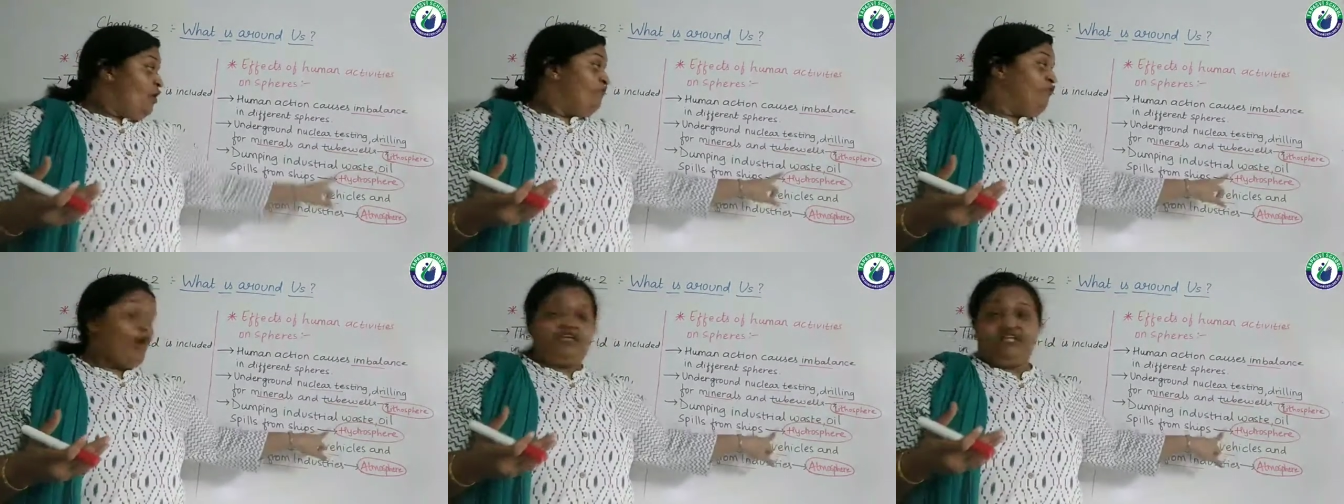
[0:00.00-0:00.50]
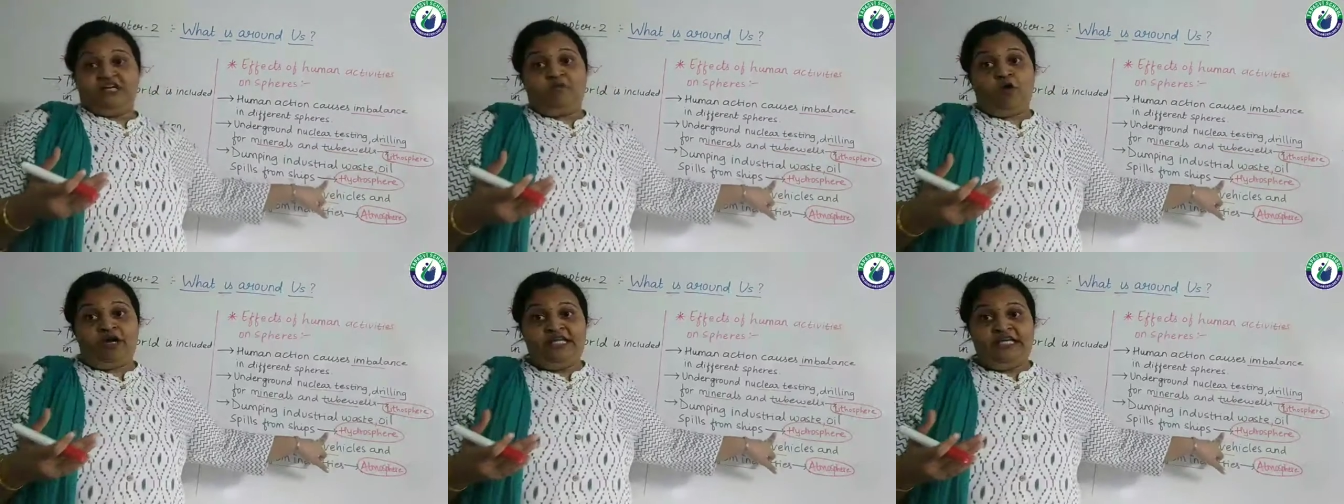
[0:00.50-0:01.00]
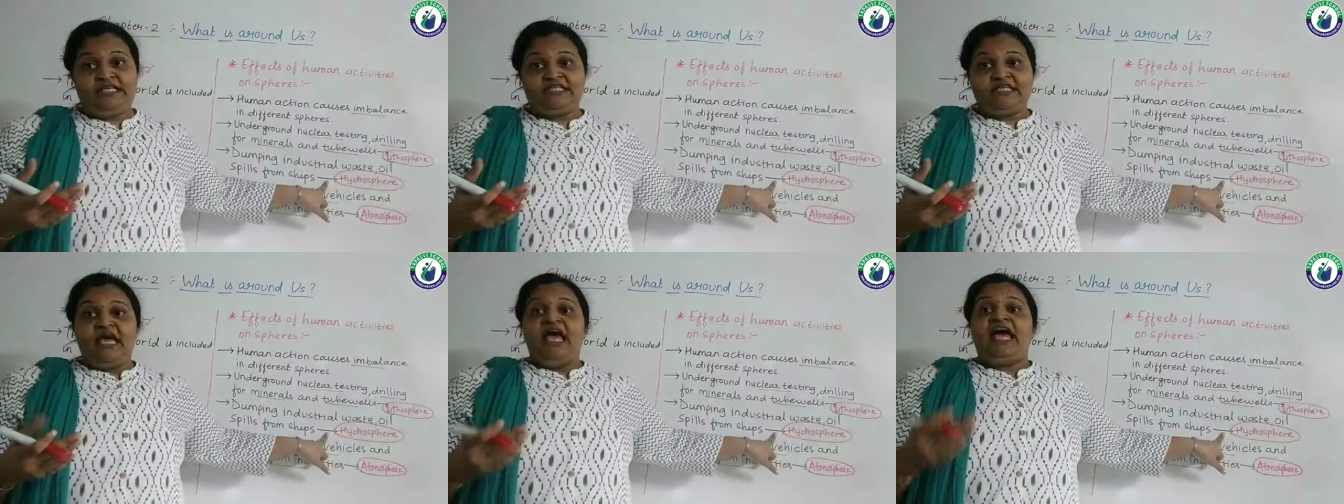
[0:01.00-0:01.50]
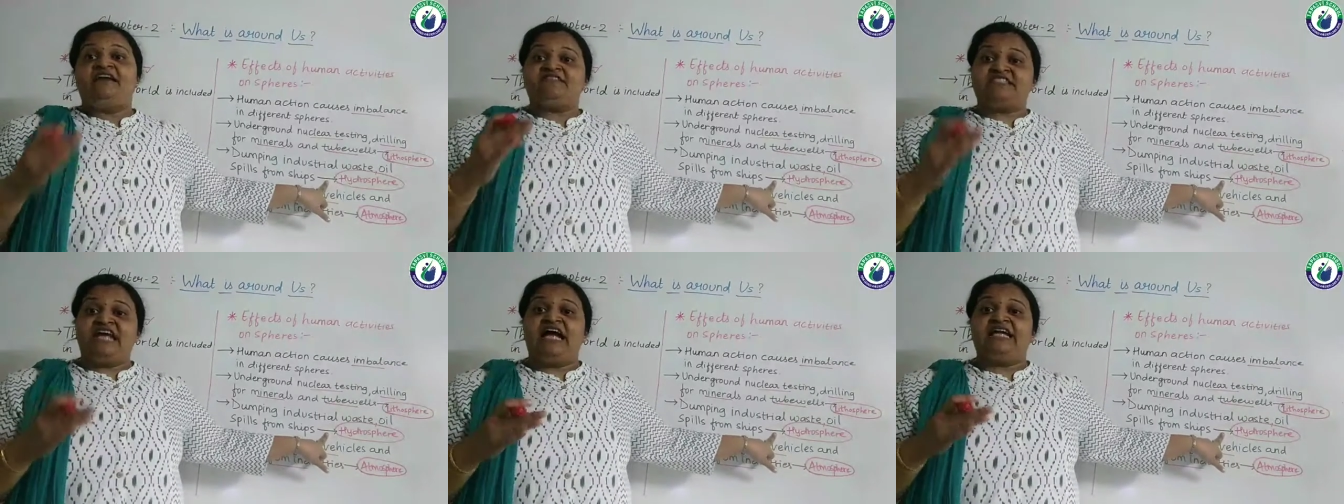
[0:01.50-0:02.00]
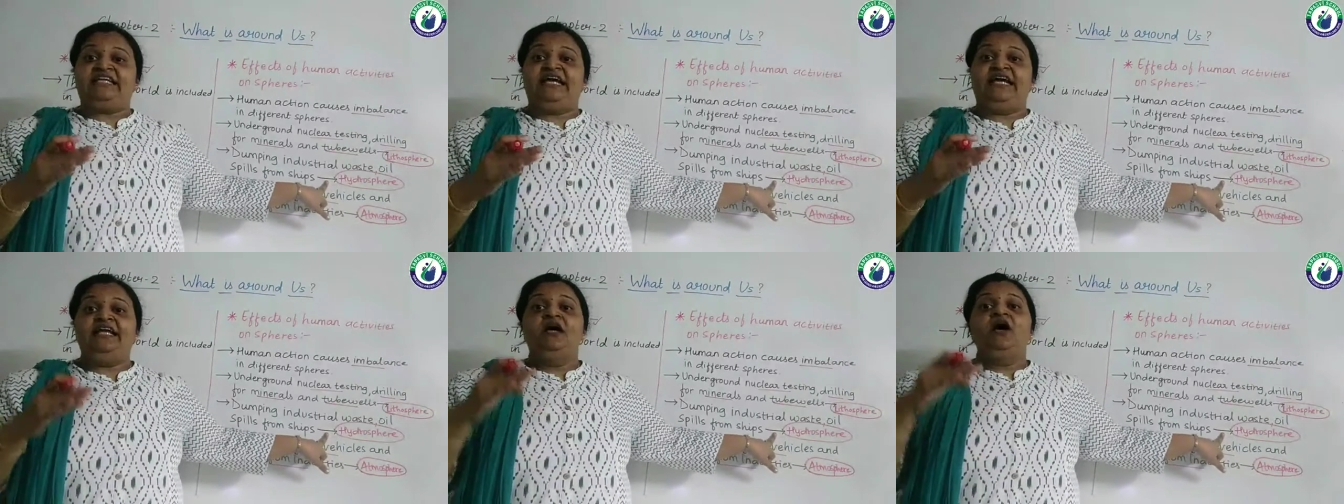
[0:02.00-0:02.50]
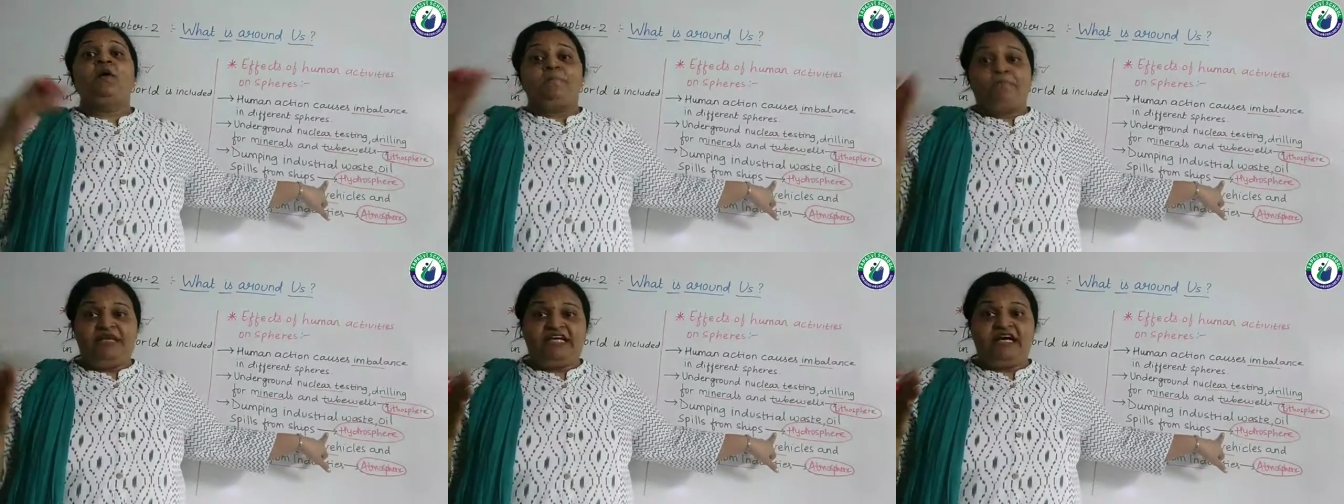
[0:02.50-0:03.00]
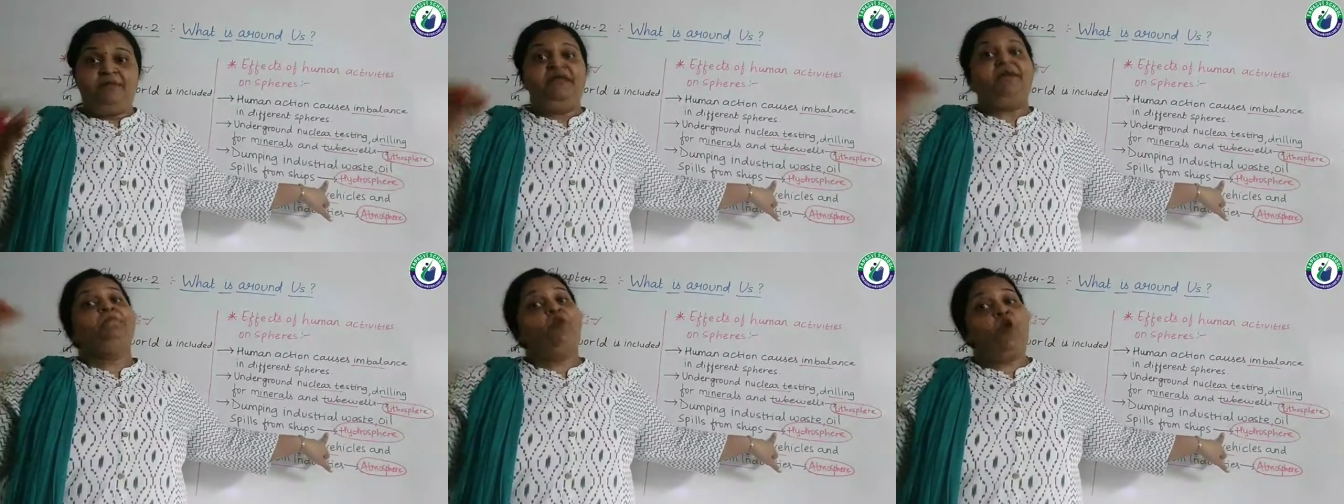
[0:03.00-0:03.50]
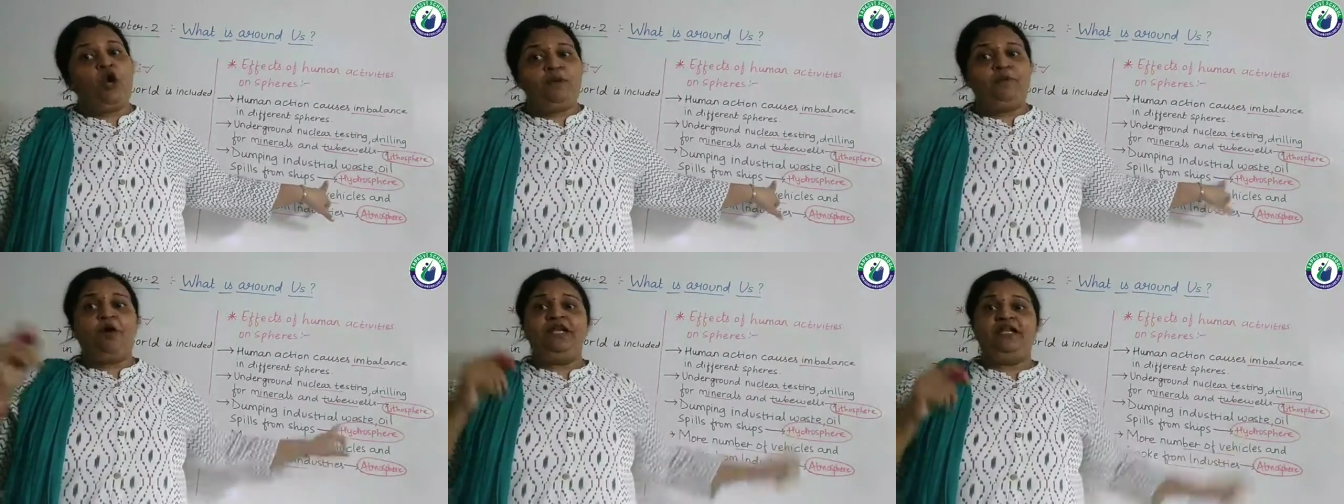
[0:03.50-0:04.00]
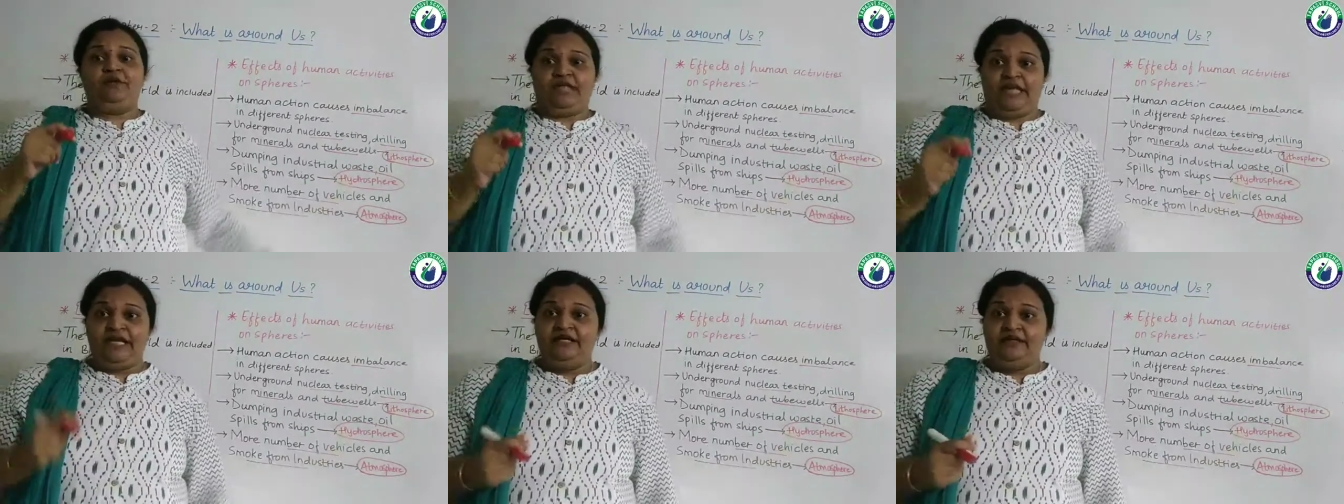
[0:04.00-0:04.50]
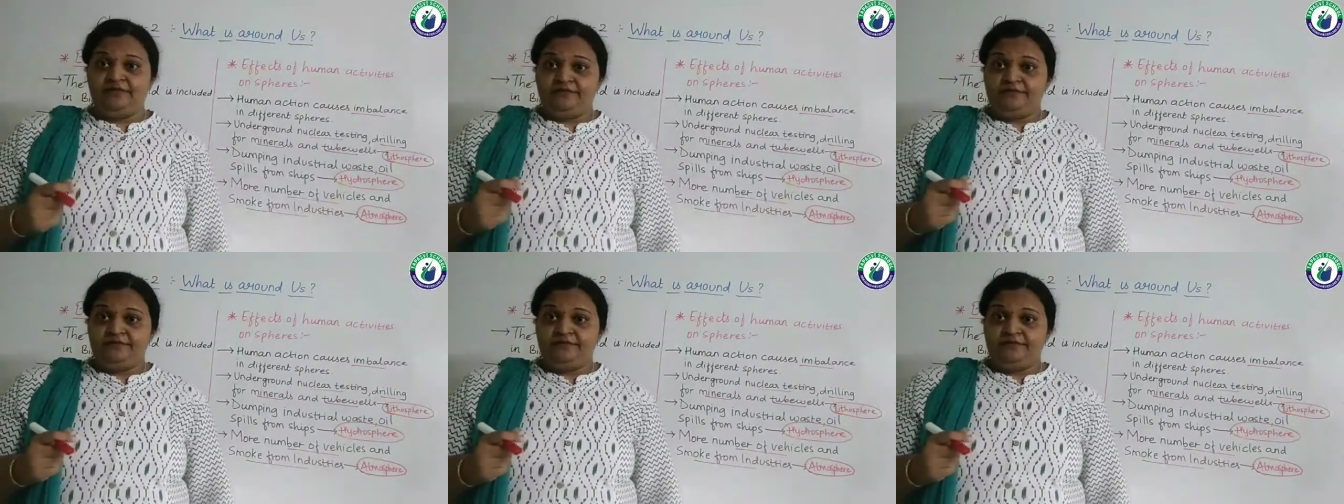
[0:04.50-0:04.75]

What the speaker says: Water bodies have started becoming more polluted.